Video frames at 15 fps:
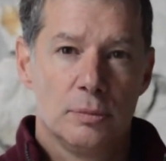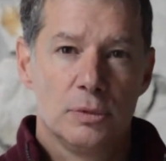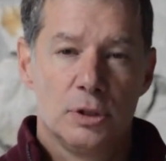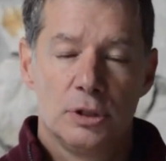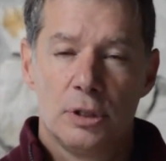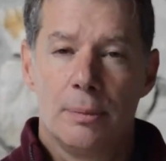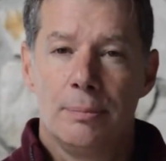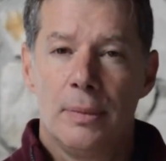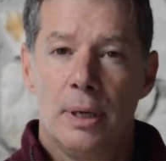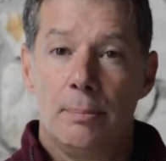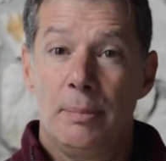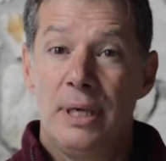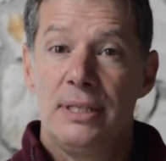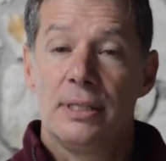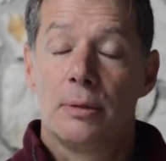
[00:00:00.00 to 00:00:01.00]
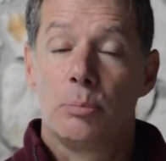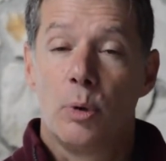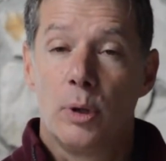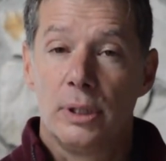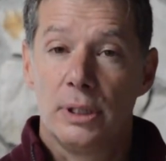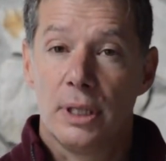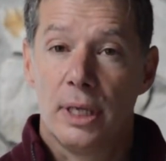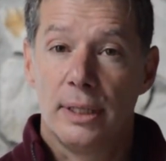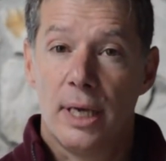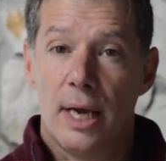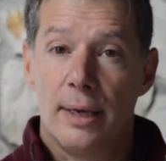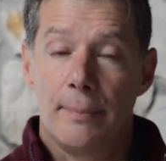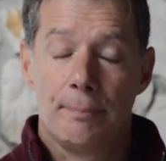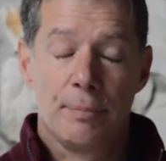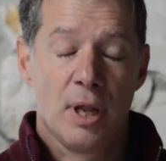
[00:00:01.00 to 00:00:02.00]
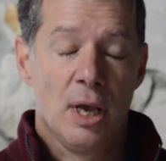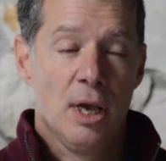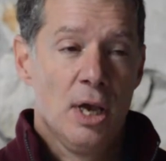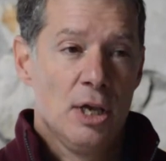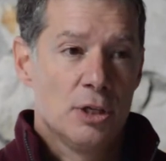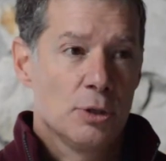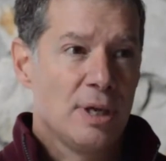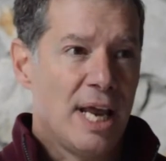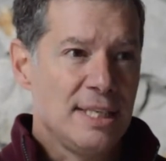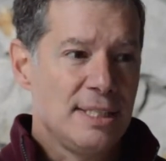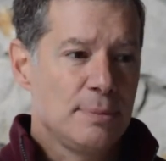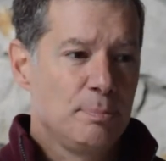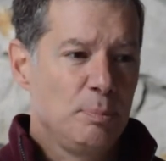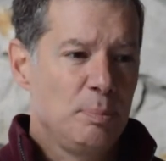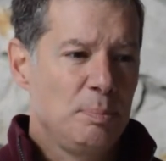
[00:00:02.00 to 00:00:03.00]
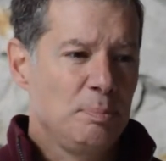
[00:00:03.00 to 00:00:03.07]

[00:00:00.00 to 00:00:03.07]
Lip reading: some basic points like that. So that's